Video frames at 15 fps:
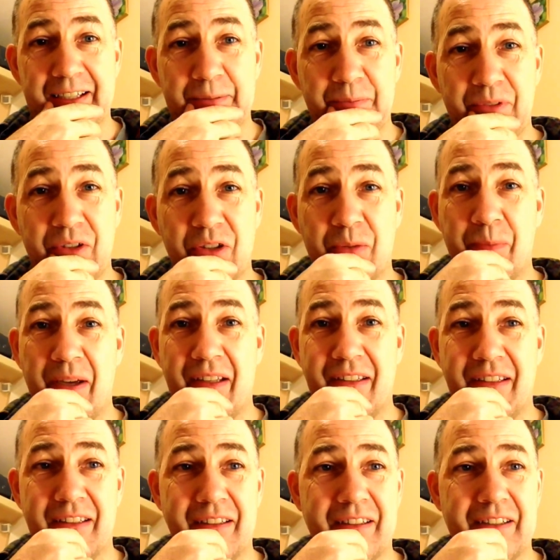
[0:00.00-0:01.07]
You're
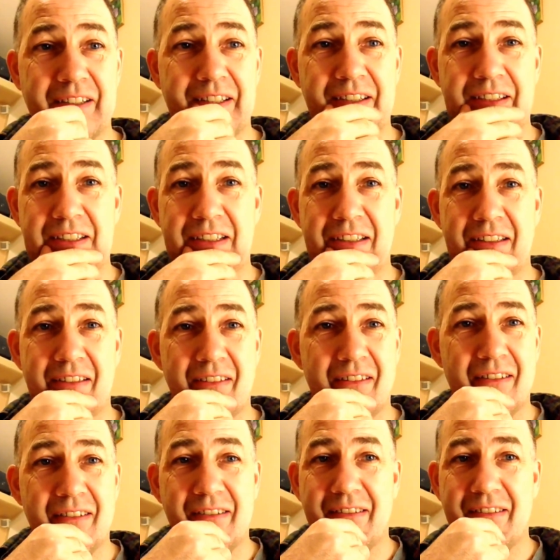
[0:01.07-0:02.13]
spending the
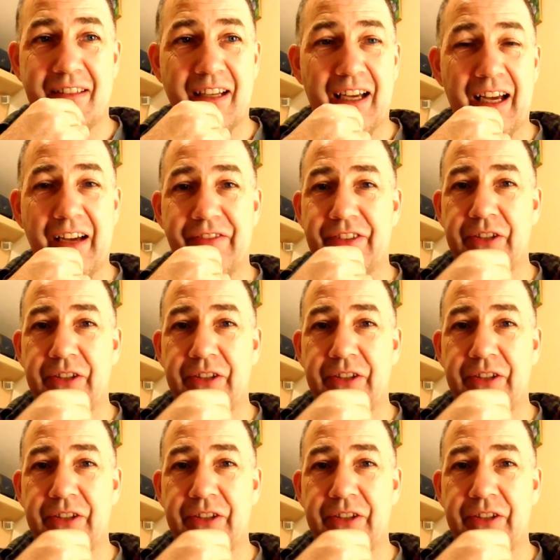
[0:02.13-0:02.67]
half